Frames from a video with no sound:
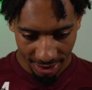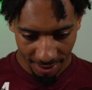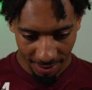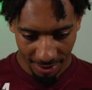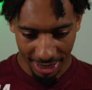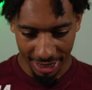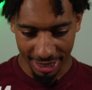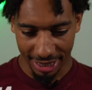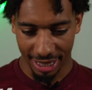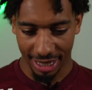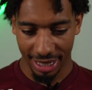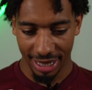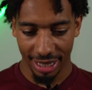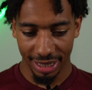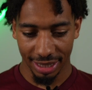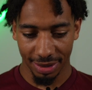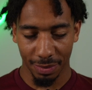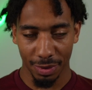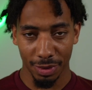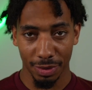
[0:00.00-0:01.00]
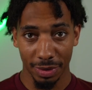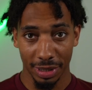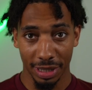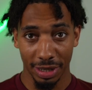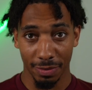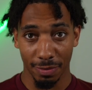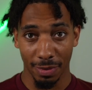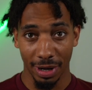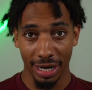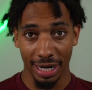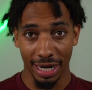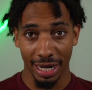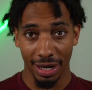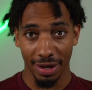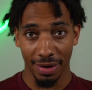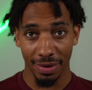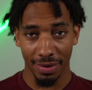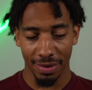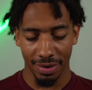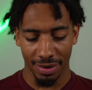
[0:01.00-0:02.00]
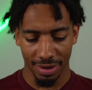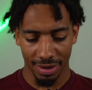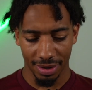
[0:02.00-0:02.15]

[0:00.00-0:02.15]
Wait a second, that's someone who's here right now?